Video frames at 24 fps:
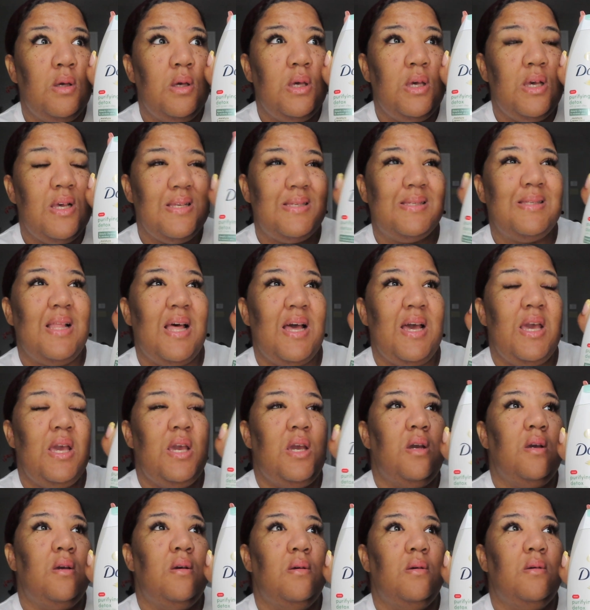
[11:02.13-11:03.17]
is
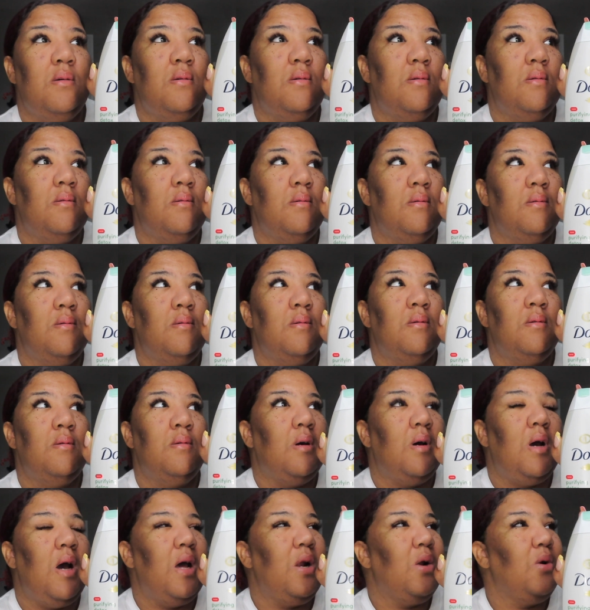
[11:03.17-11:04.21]
like
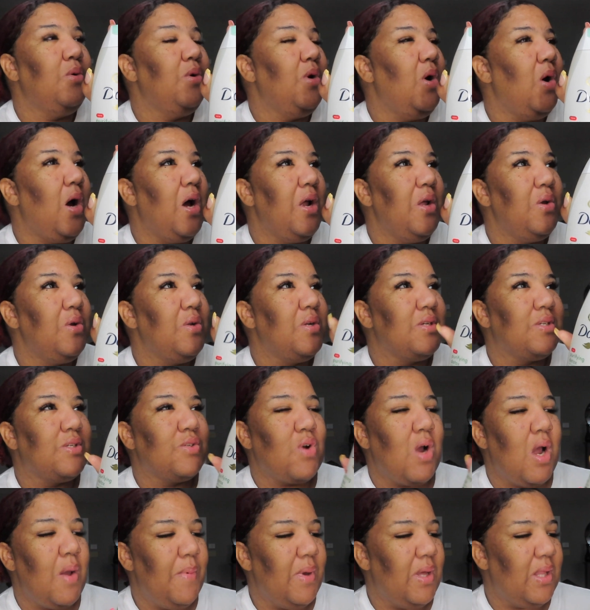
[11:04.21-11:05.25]
I don't know how you
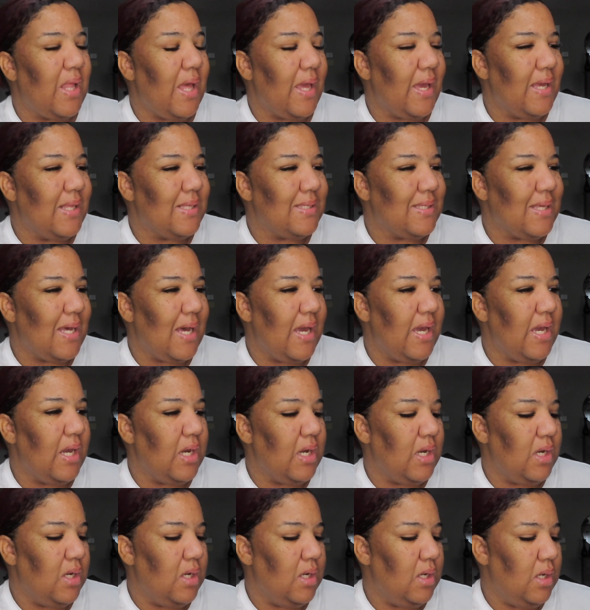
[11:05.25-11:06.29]
describe it. Like it's
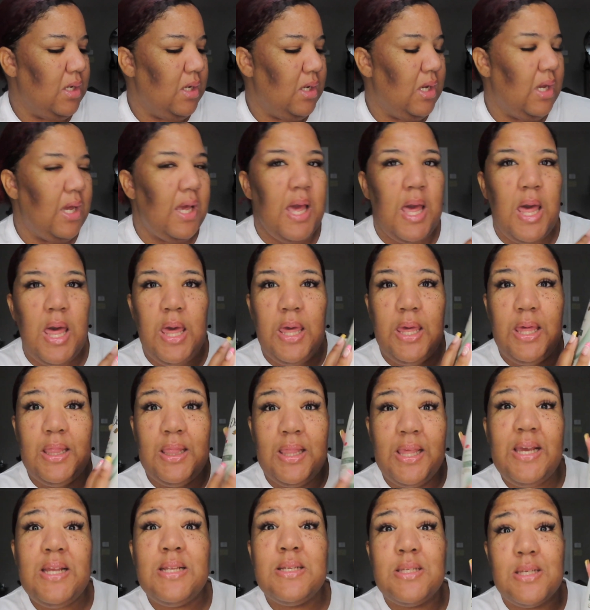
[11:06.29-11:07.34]
like
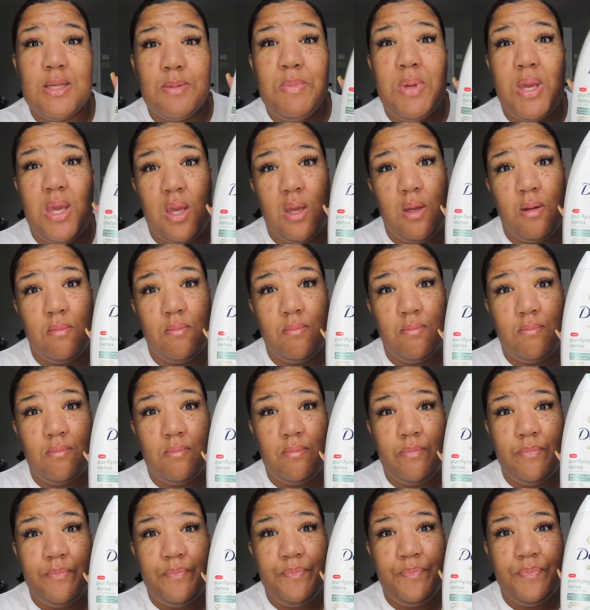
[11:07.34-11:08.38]
elite to me.
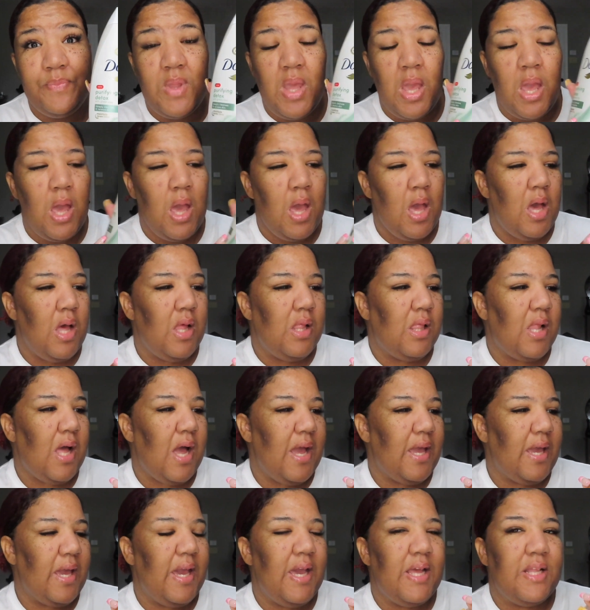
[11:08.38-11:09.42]

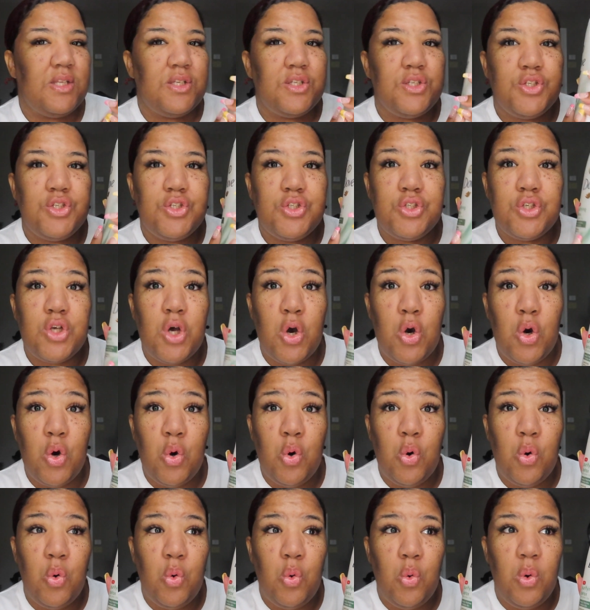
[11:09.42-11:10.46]
Like it's
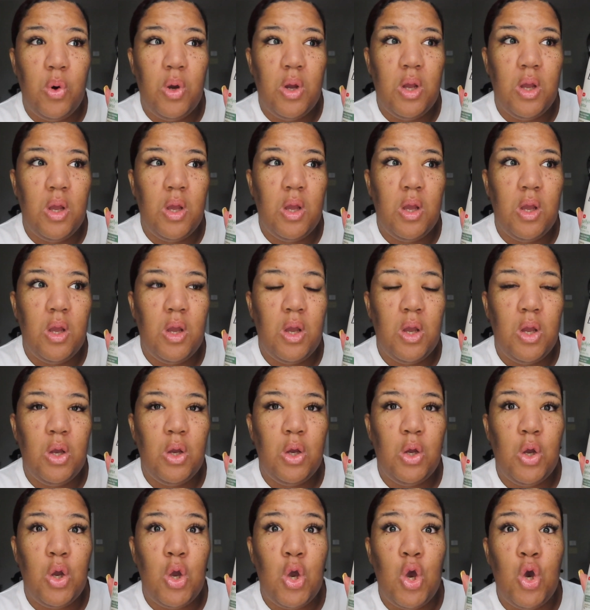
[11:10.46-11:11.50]
so
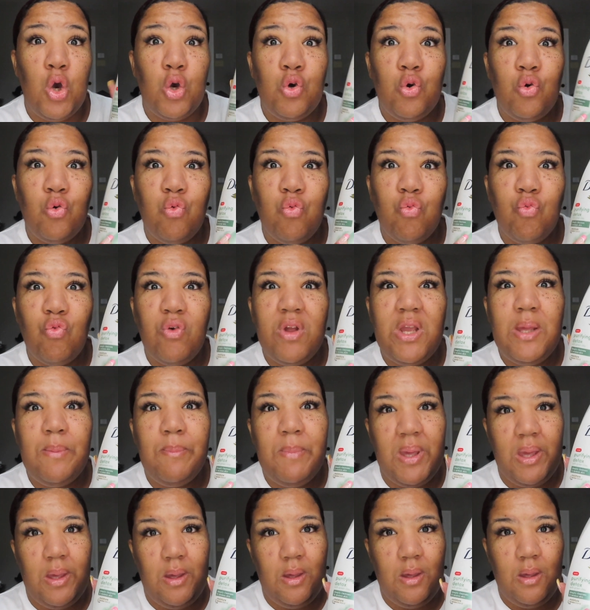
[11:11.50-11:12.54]

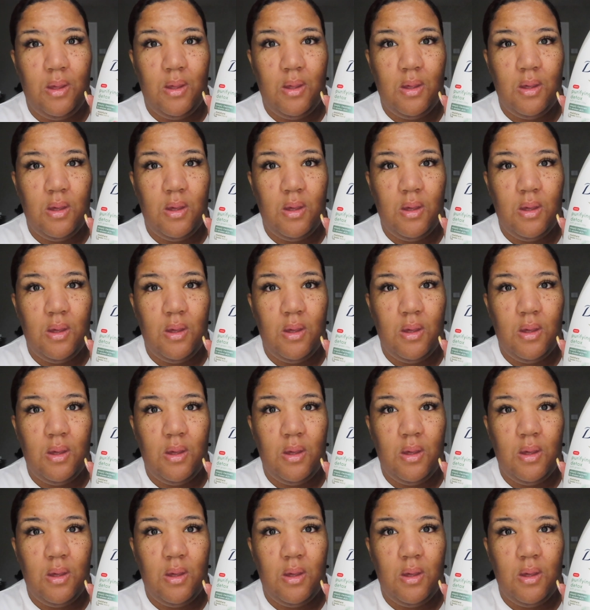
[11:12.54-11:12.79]
creamy.